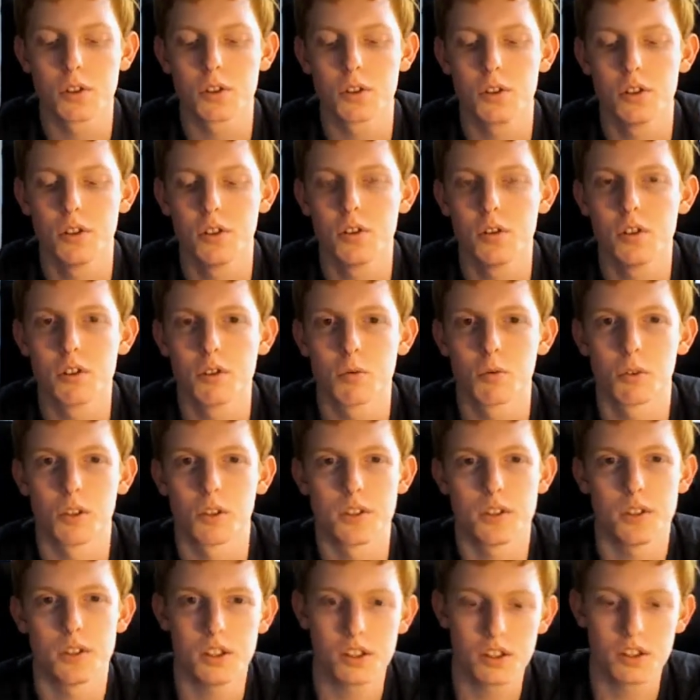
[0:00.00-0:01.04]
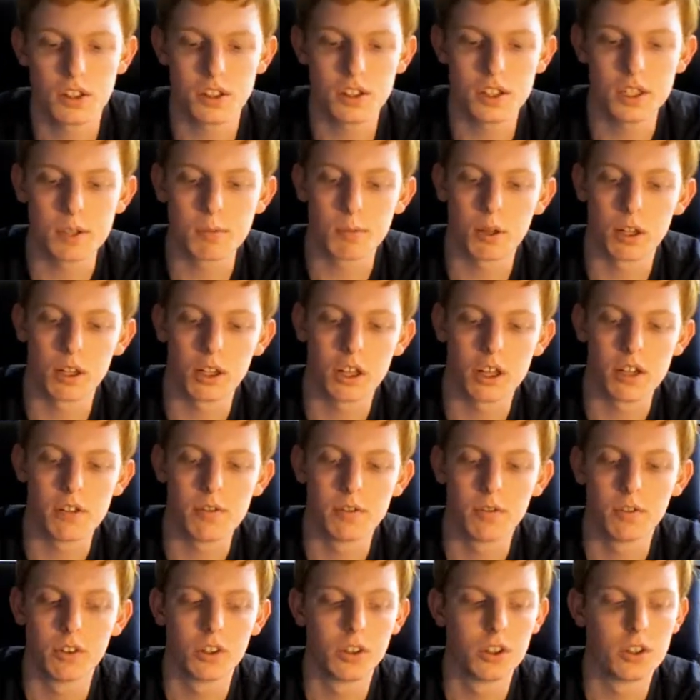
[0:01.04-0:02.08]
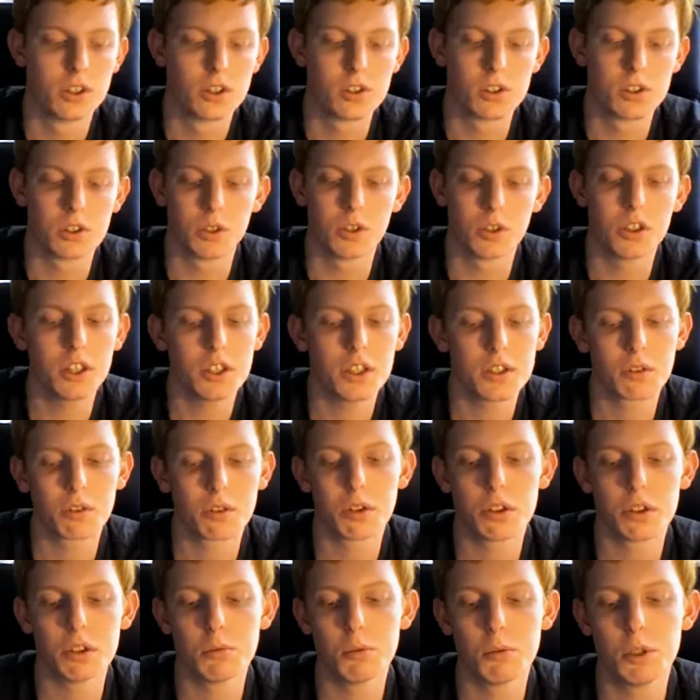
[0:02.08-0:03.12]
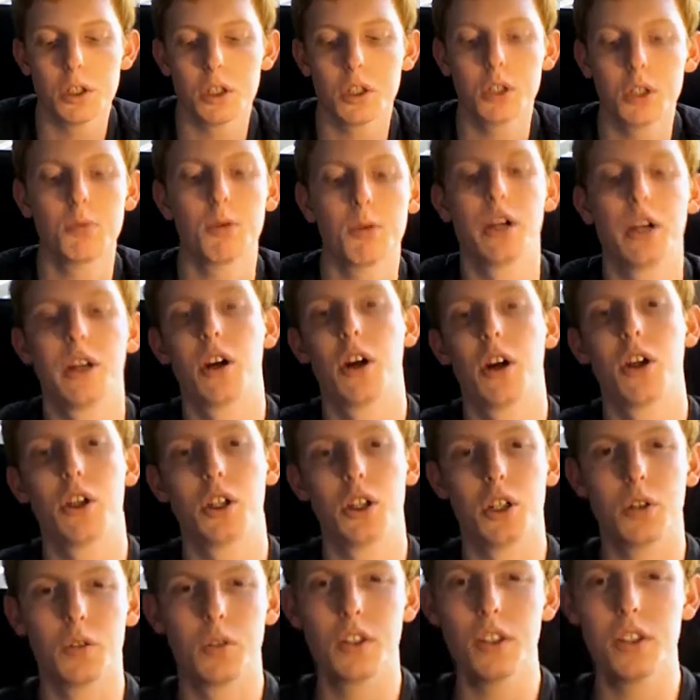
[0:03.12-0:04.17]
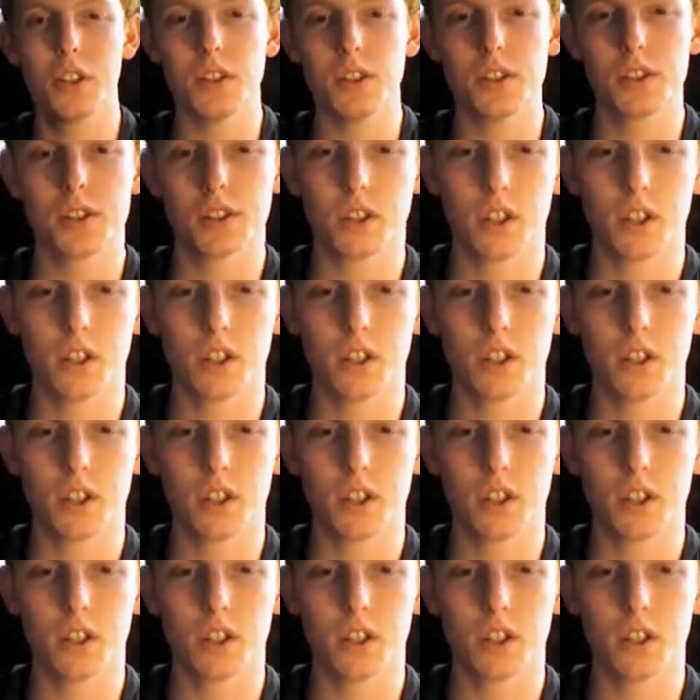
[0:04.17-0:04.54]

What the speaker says: You just want to see the tea spotlight. So today it's Green Pekoe by Adagio Teas.